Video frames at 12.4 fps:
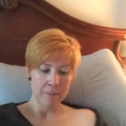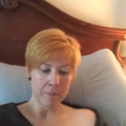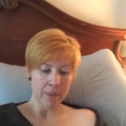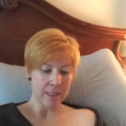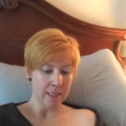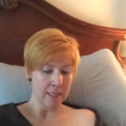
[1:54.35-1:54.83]

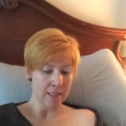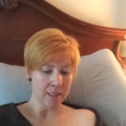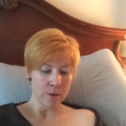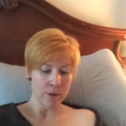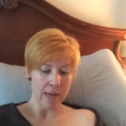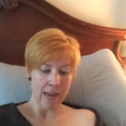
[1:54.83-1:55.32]
but didn't
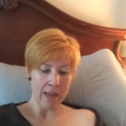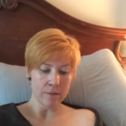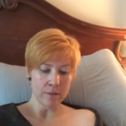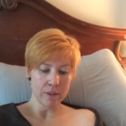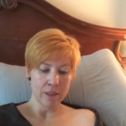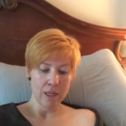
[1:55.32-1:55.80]
slow
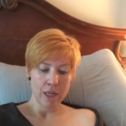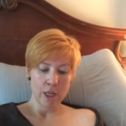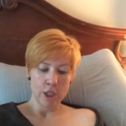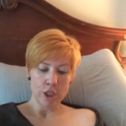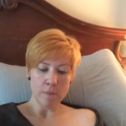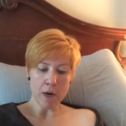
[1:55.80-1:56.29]
down.
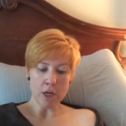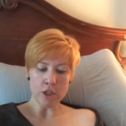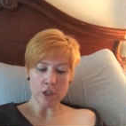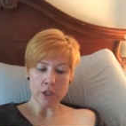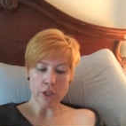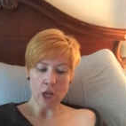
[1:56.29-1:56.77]
She
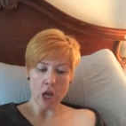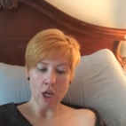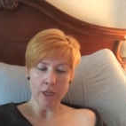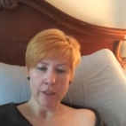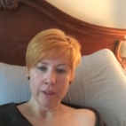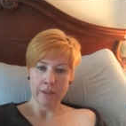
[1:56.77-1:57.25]
marched
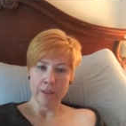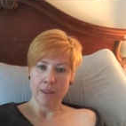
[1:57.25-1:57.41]
along,